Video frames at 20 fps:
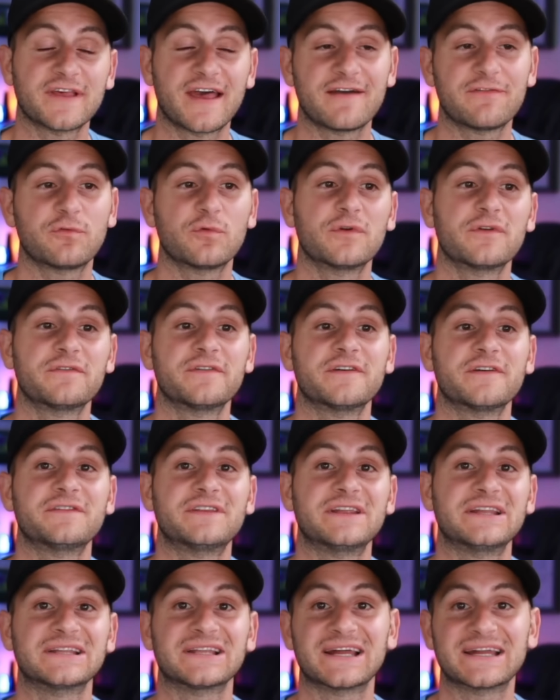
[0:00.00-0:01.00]

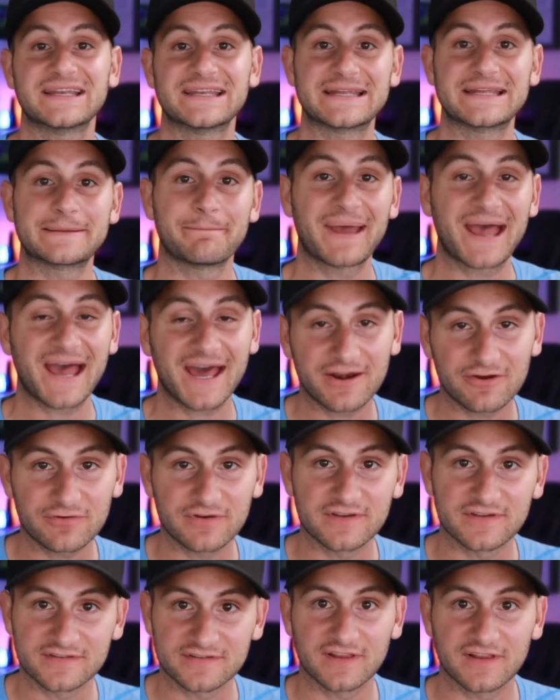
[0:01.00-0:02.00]
F-150 Lightning
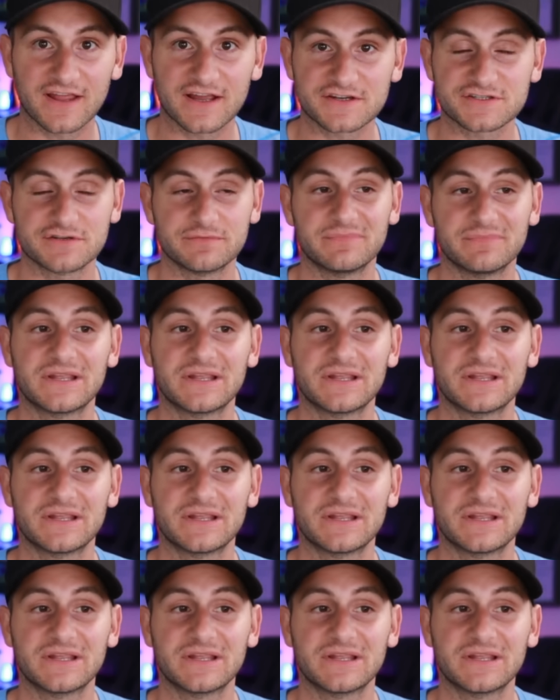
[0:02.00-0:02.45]
battery selection,